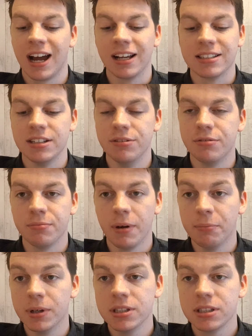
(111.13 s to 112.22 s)
active
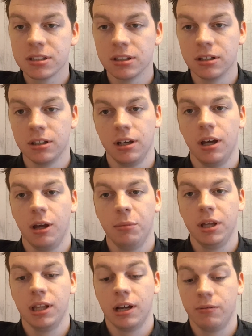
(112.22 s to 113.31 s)
members
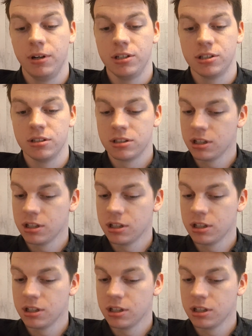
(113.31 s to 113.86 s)
in that region.